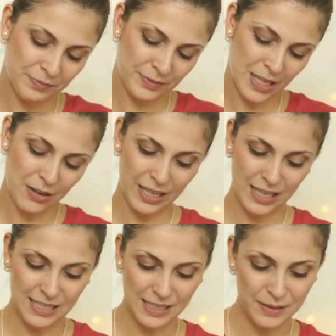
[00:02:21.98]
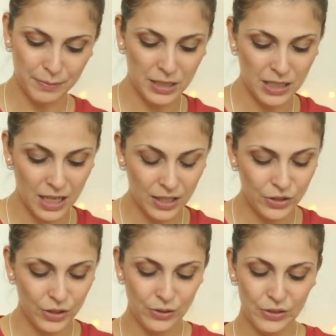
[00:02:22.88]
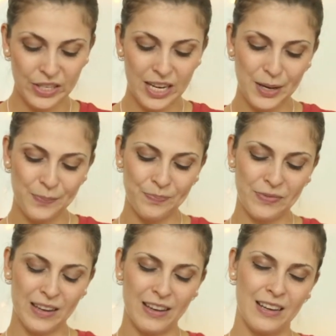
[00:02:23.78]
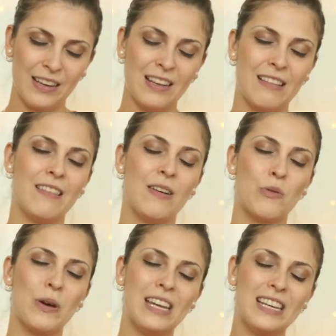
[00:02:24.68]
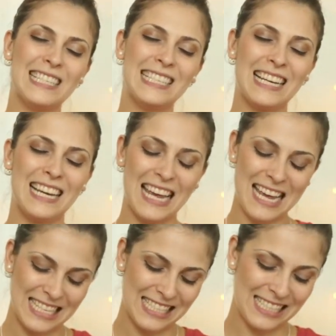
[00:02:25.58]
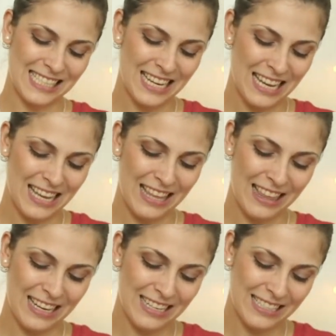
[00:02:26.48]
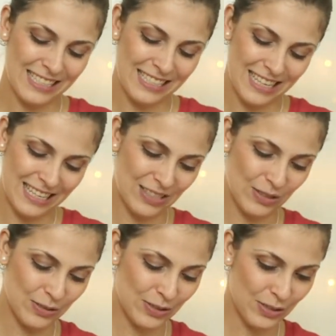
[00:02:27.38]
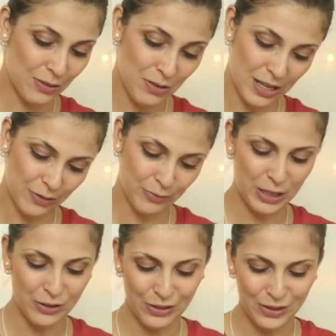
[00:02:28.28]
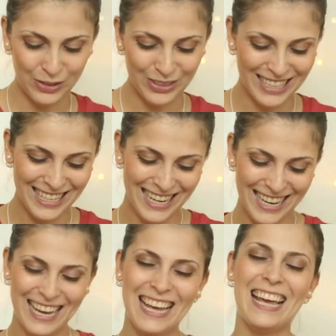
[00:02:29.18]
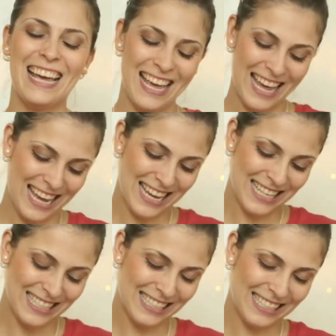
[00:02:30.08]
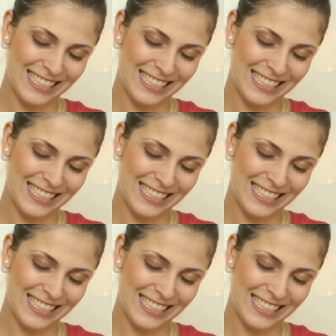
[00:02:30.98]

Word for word: Okay, so Monday and Tuesday, and Wednesday and Thursday is also, oh, we got two. And